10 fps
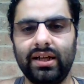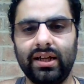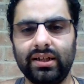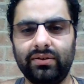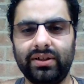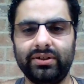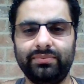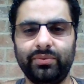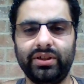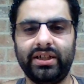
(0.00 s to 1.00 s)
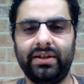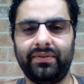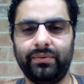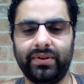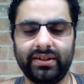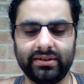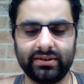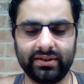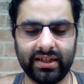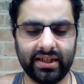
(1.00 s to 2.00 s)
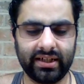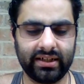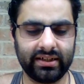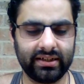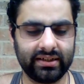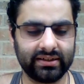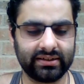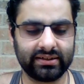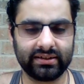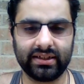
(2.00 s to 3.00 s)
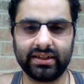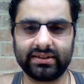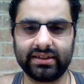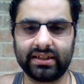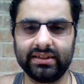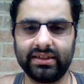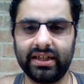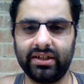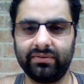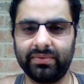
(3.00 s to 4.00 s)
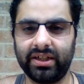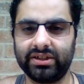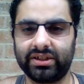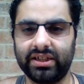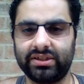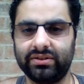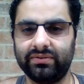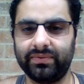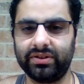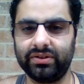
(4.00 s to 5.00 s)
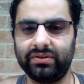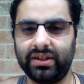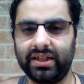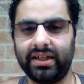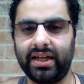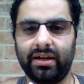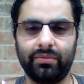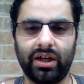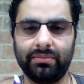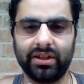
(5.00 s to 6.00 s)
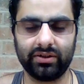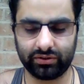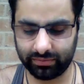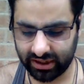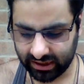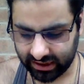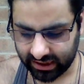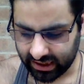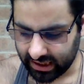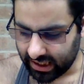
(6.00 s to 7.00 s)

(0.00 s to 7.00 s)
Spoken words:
Hello and good morning, everyone. Today is the second day of my educational video, and I am Muhammad al.Jumaili